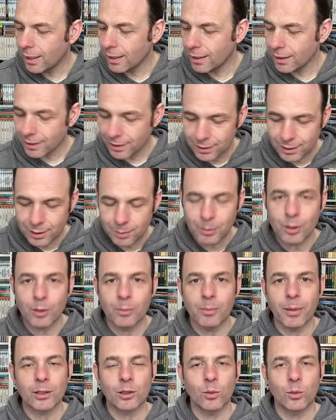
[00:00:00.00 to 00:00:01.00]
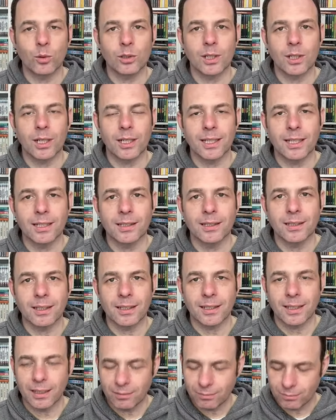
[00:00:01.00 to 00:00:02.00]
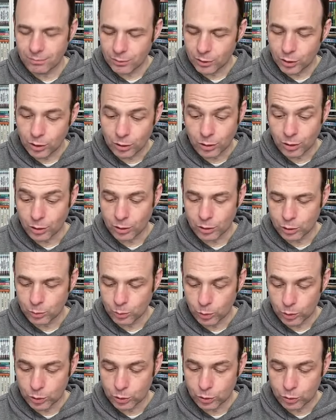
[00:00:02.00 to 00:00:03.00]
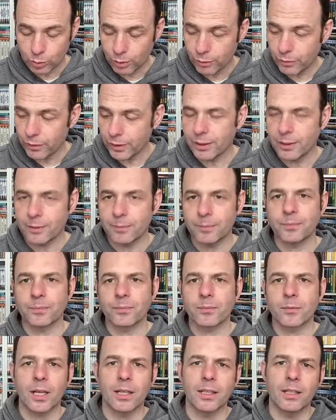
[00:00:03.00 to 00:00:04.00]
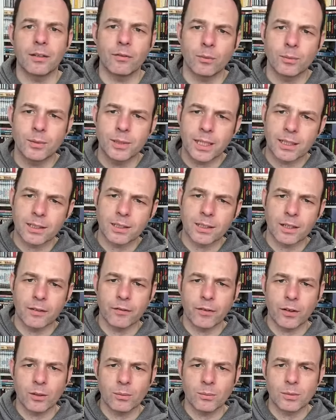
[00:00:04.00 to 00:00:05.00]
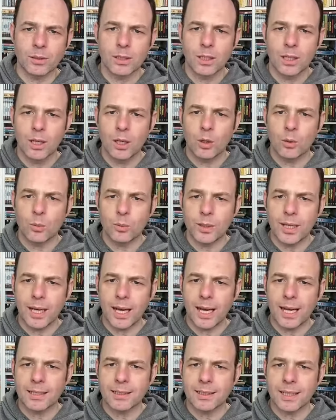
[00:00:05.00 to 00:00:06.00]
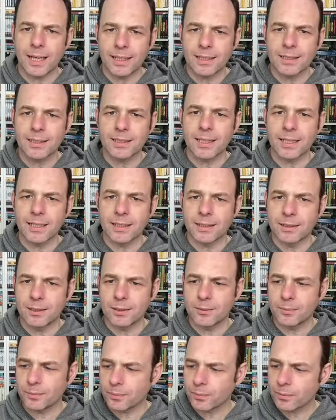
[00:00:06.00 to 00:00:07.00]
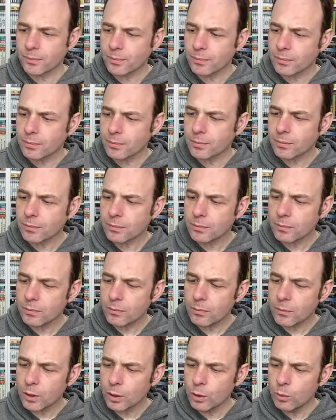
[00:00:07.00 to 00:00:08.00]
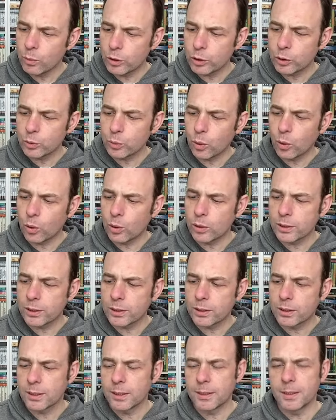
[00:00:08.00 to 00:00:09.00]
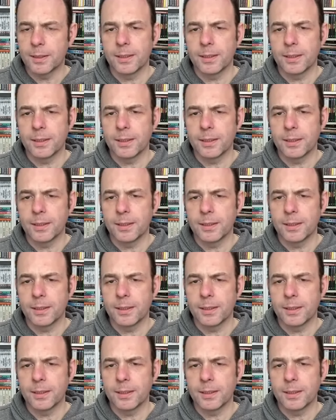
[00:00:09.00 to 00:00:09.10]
I can see me going back to watch it again and again. Kirk Douglas was terrific in it. And then from Second Sight Films, we had Inside, which was